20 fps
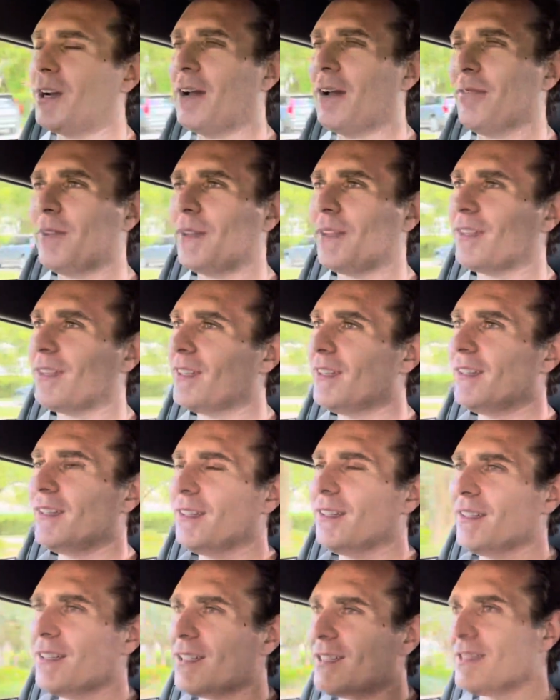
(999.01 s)
I think
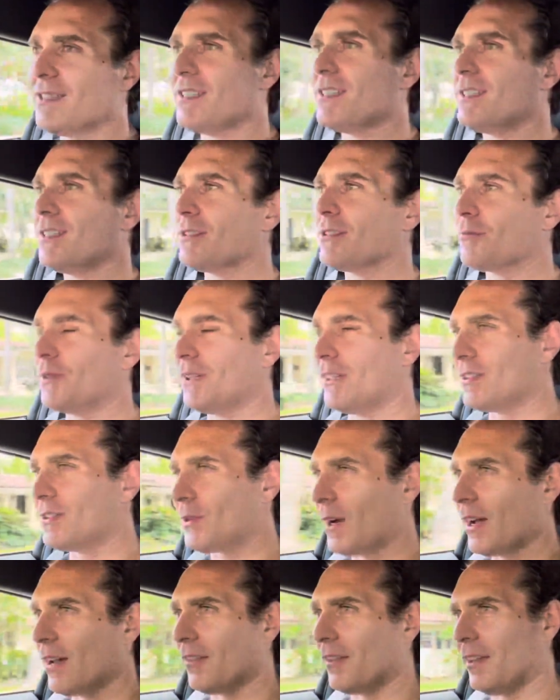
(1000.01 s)
this is really
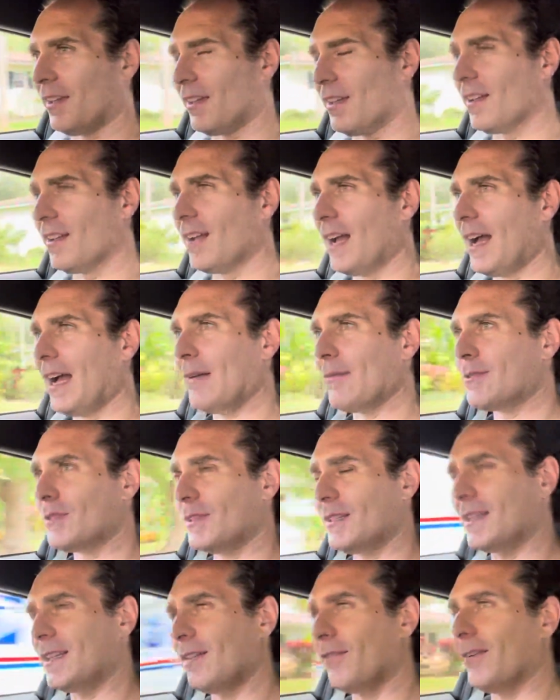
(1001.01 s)
driving
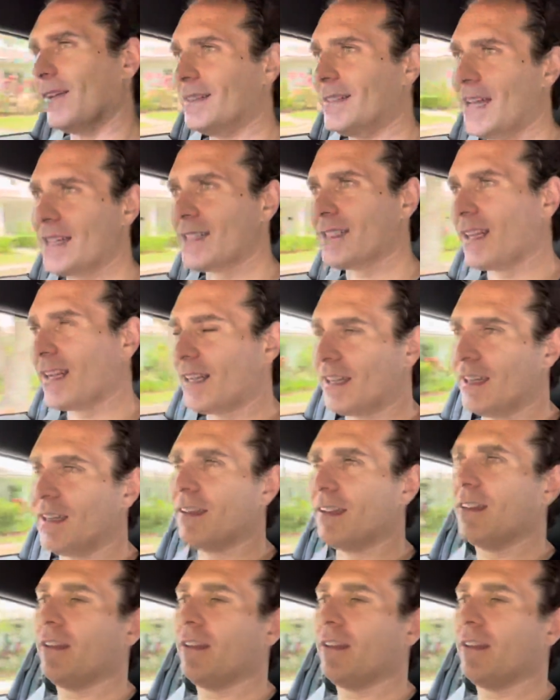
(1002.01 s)
absolutely fantastically,